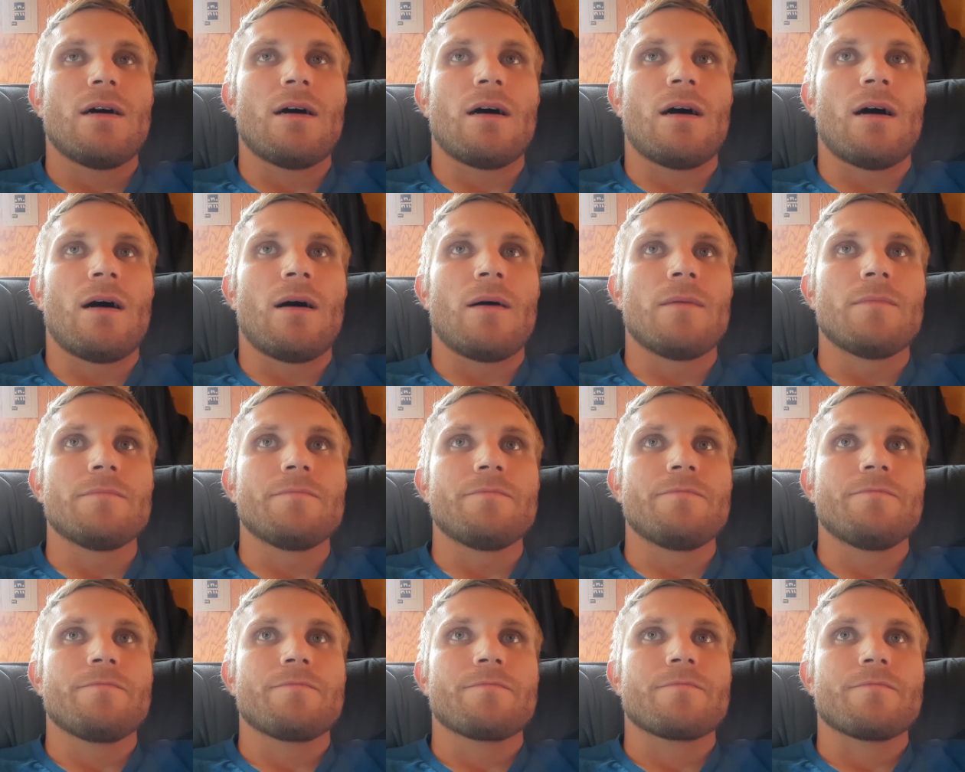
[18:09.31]

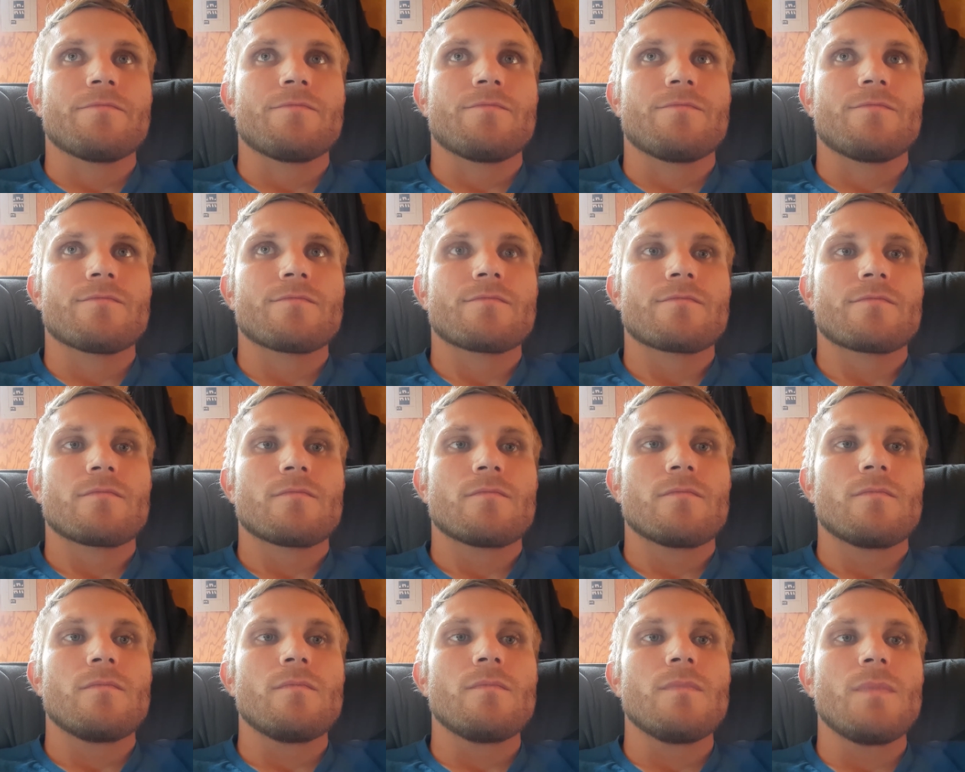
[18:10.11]

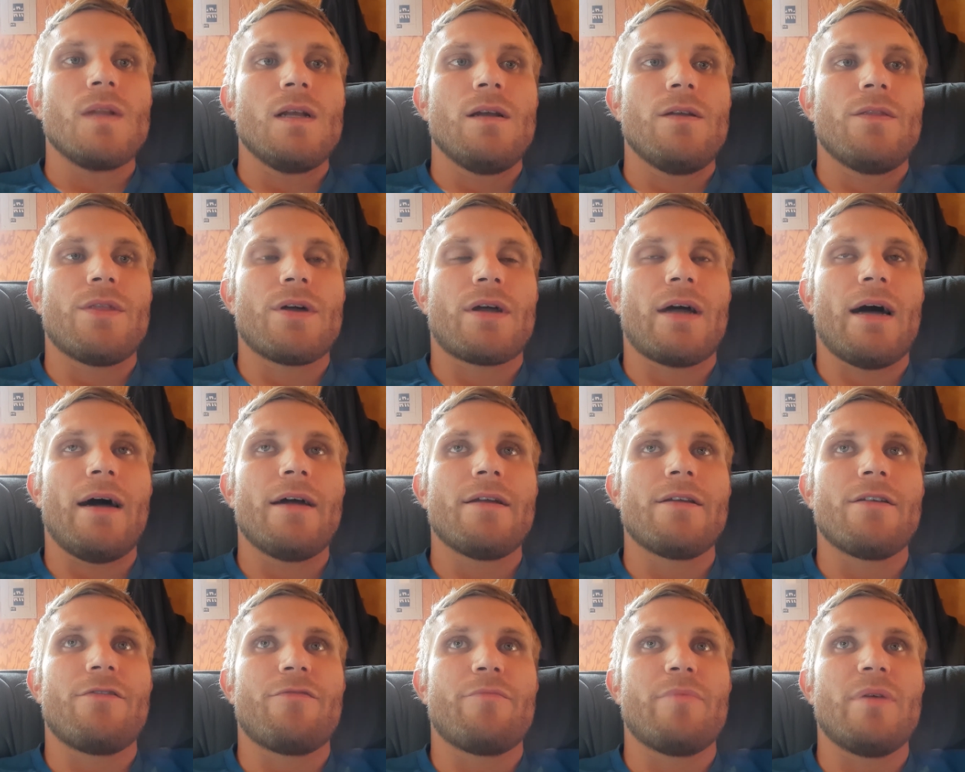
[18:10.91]
The
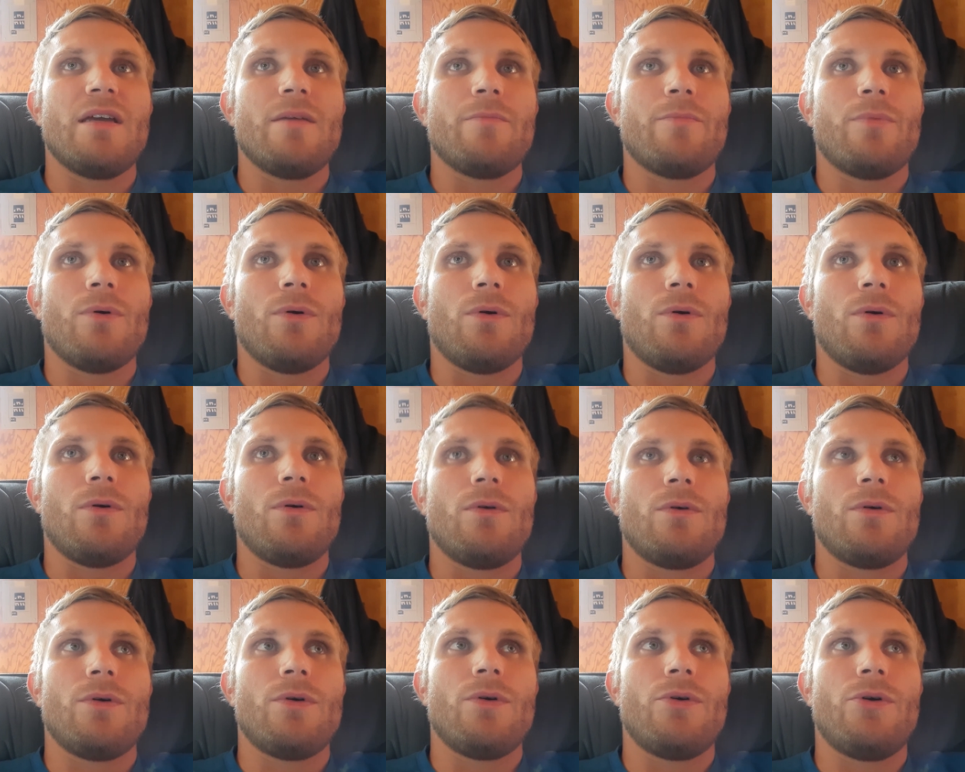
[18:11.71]
kind of
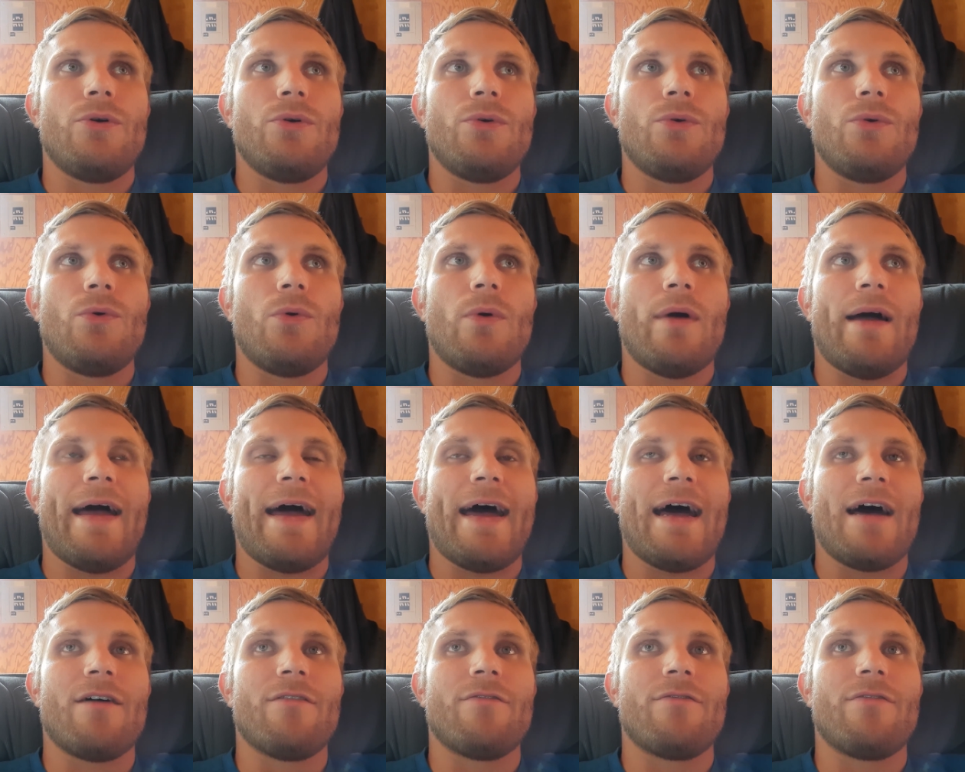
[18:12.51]
people who
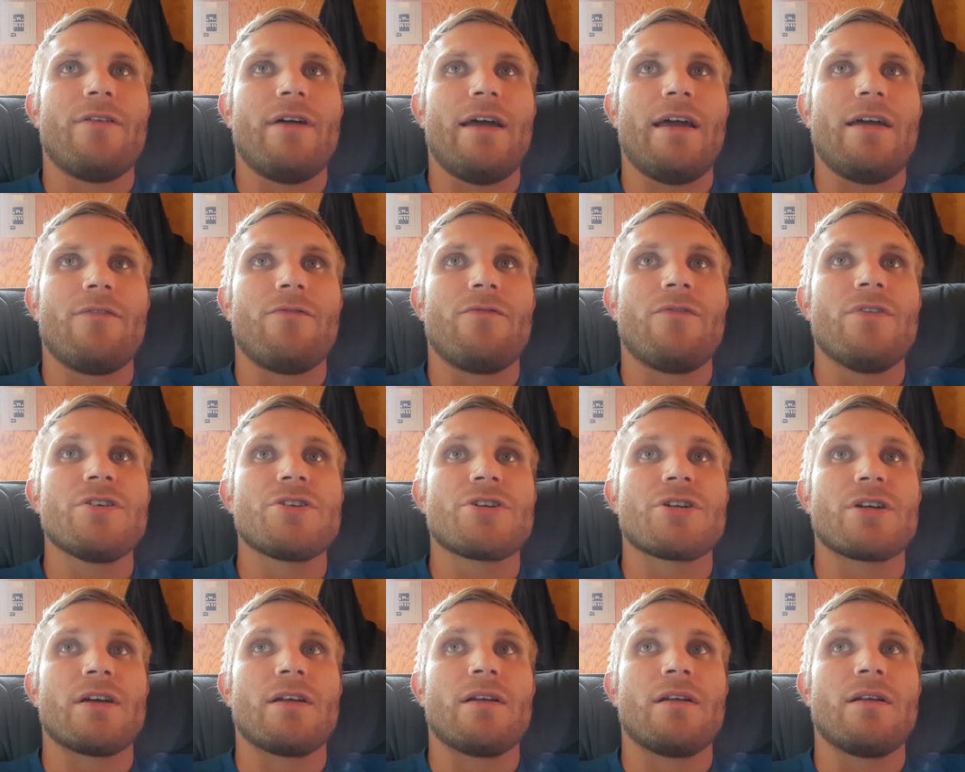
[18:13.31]
have a
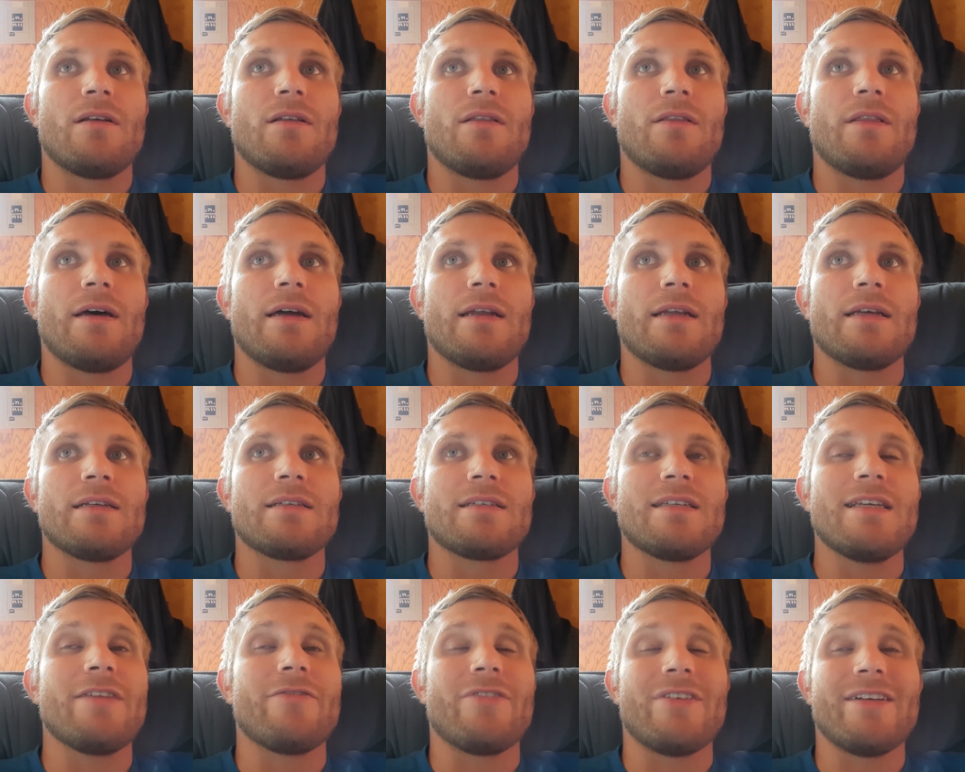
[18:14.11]
vision that
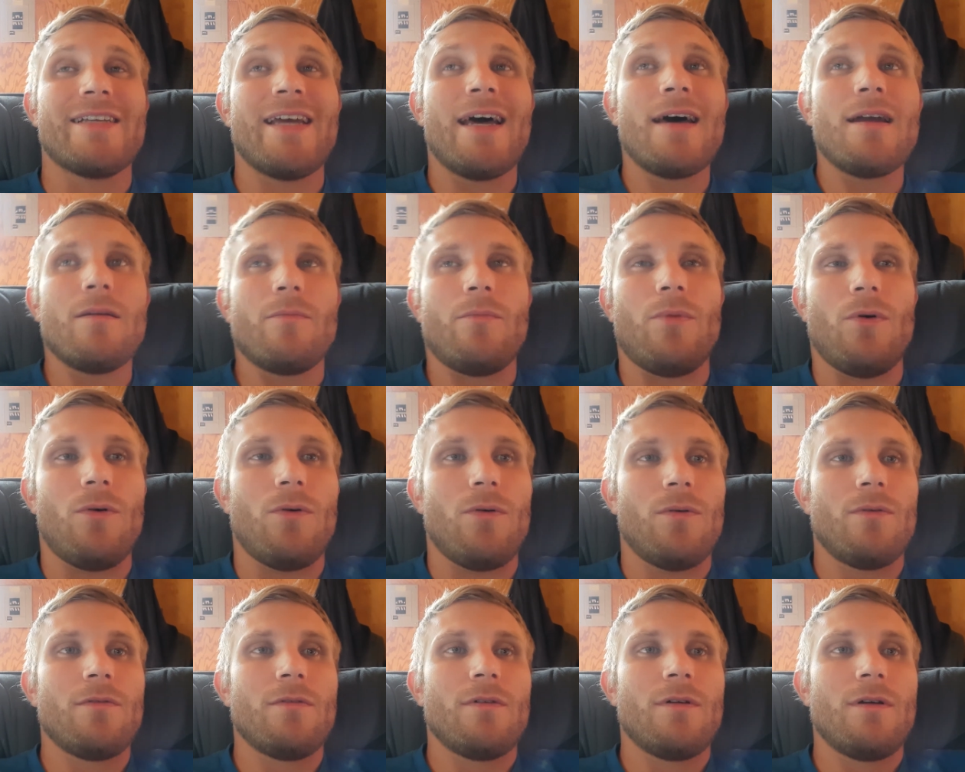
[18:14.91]
is even
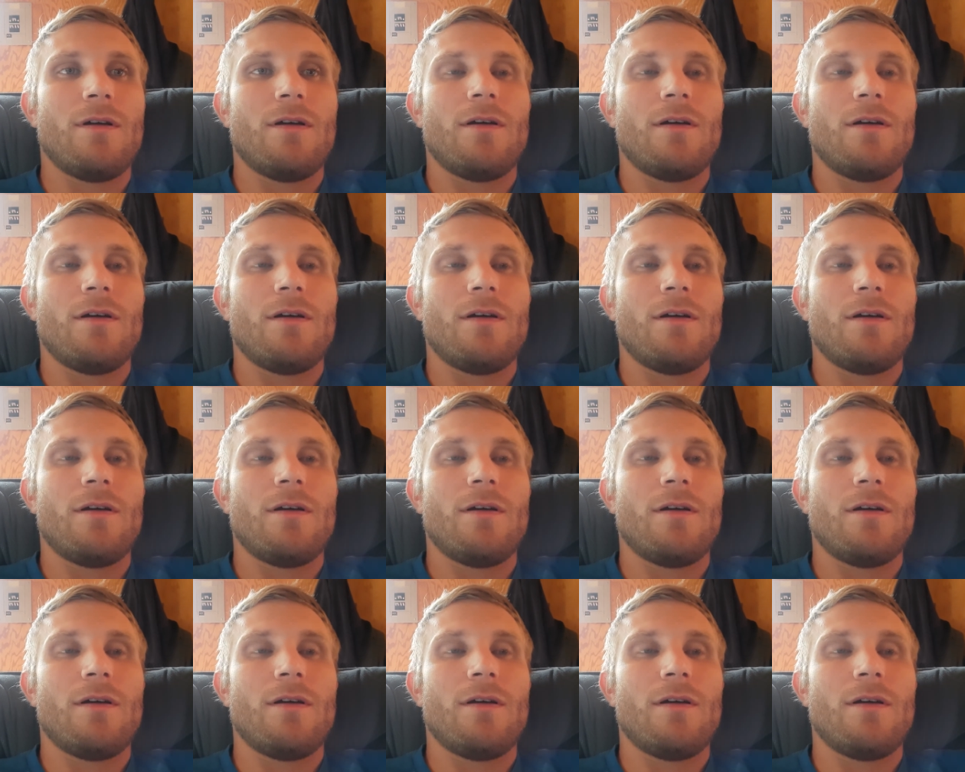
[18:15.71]
tenable